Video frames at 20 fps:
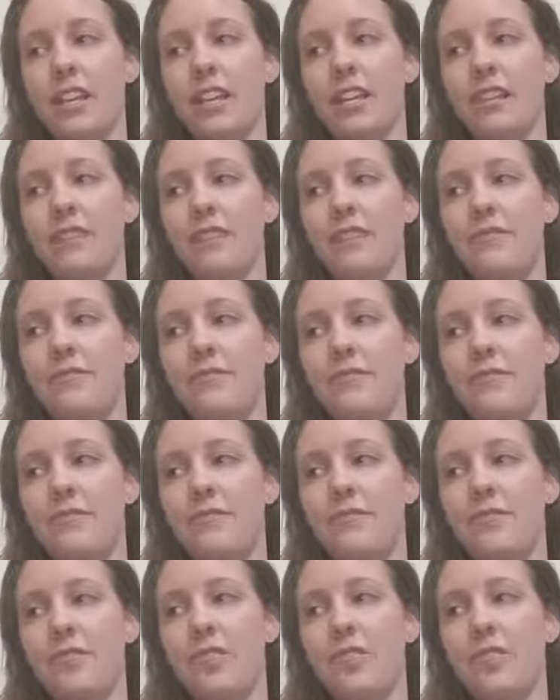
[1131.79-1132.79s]
If
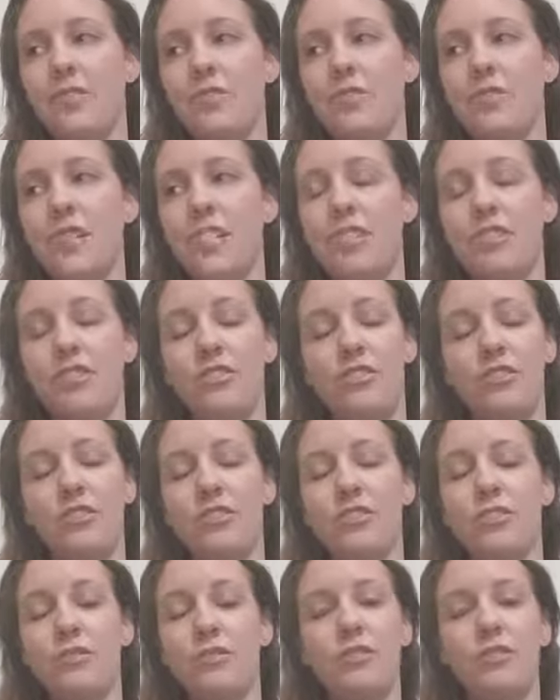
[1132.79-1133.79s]
you need
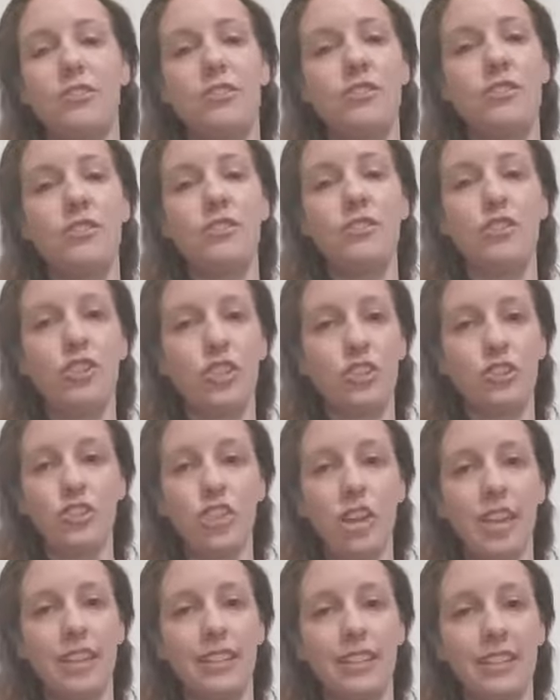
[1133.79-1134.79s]
to just
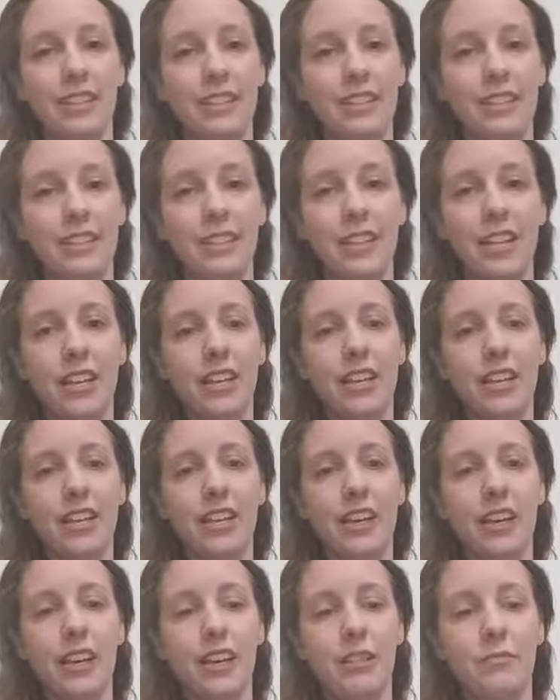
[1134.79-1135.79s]
check in,
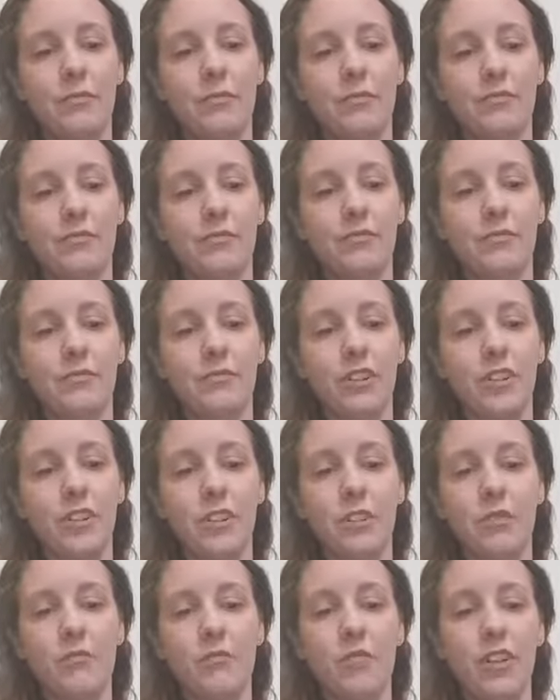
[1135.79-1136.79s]
1
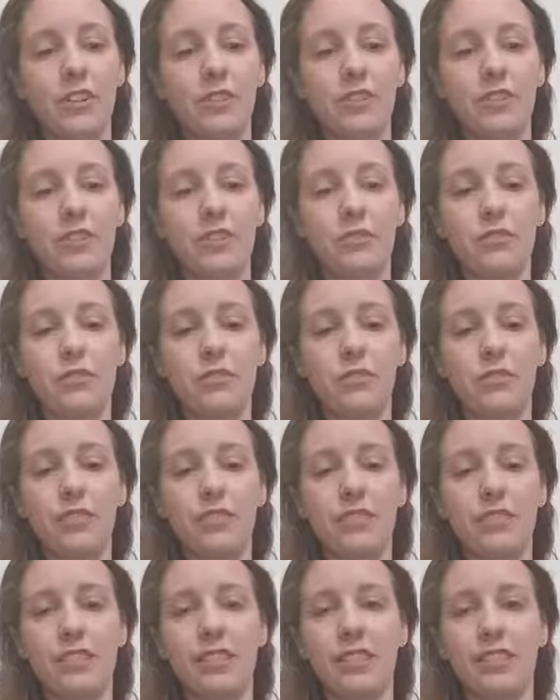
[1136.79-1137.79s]
or 2
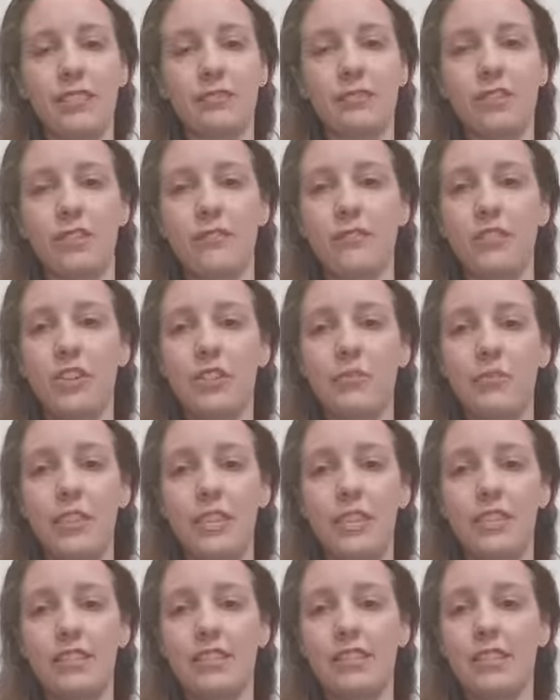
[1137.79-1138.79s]
sources for a few
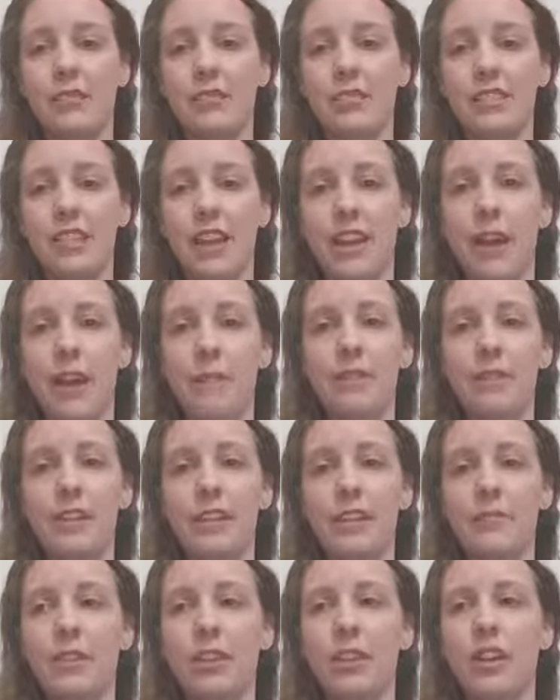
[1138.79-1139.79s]
minutes, see what's
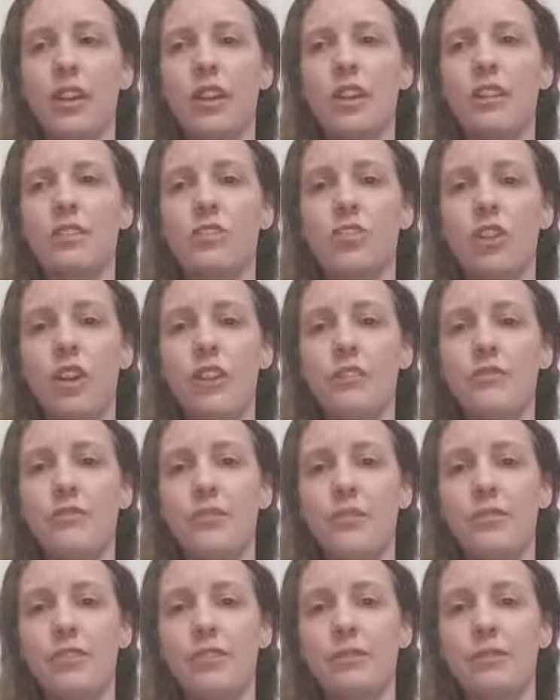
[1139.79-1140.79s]
happening, but try to
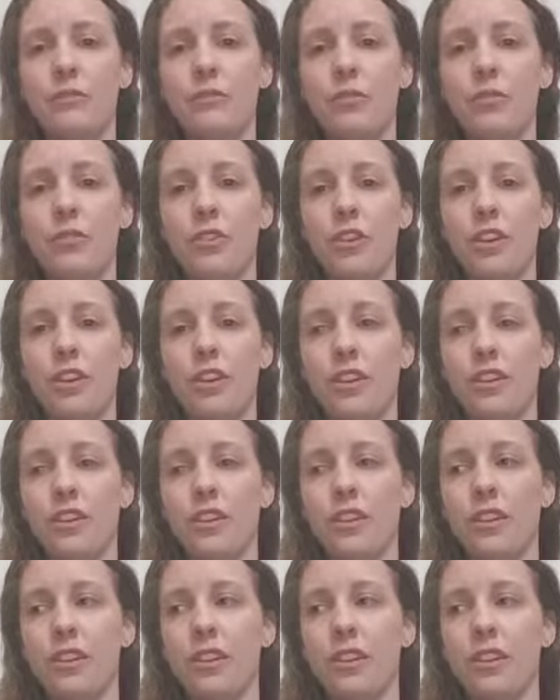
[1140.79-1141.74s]
focus more on